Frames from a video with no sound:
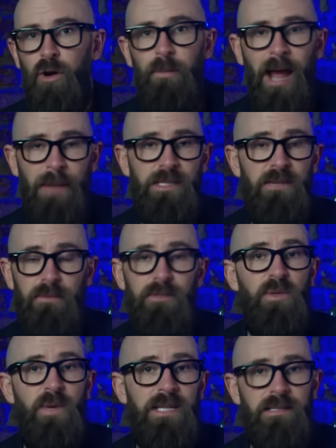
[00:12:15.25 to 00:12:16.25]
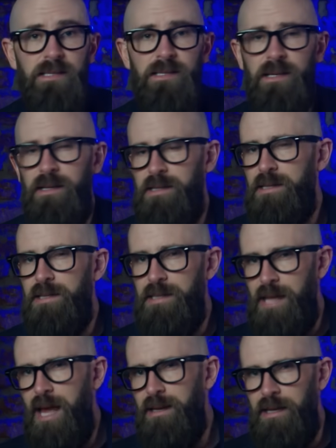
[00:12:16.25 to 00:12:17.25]
or perhaps even between stars, and
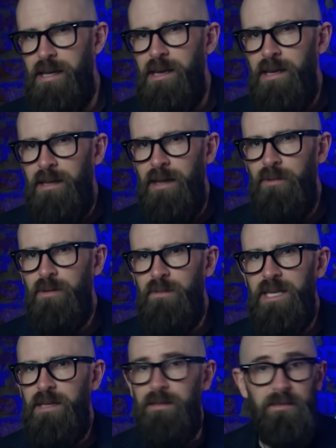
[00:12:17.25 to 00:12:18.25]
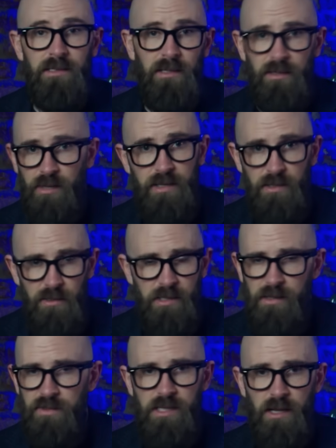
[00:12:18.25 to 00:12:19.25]
sadly, that would mean that our
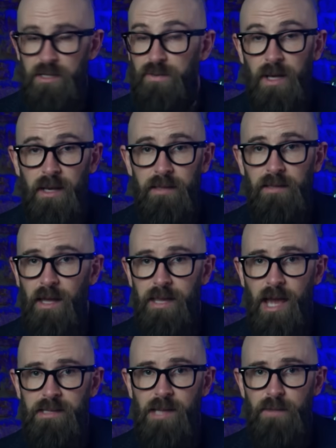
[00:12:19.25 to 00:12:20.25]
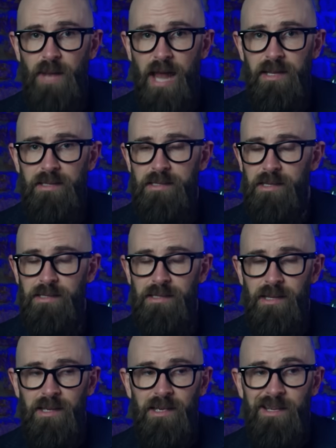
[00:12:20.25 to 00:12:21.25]
exhaustive search for Earth-like exoplanets is
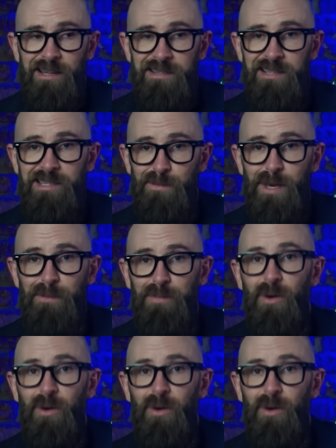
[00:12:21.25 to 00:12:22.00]
just a bit